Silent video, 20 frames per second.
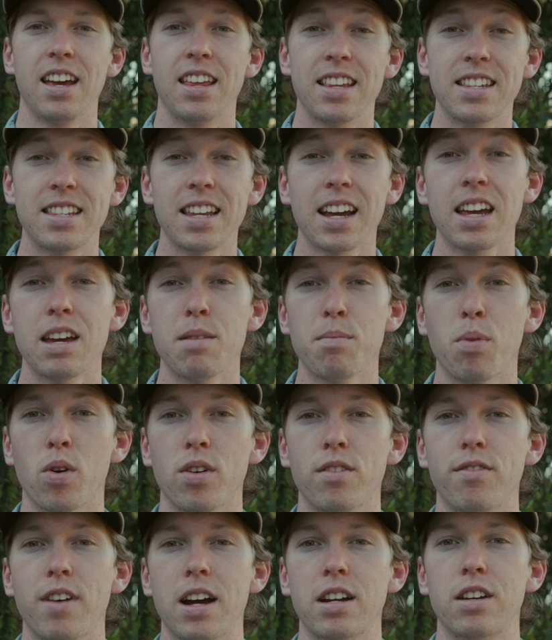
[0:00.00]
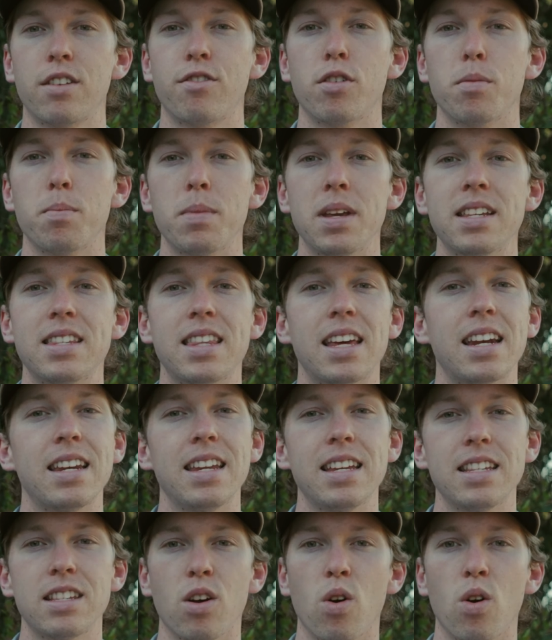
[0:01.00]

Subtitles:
The second important factor for me is that it needs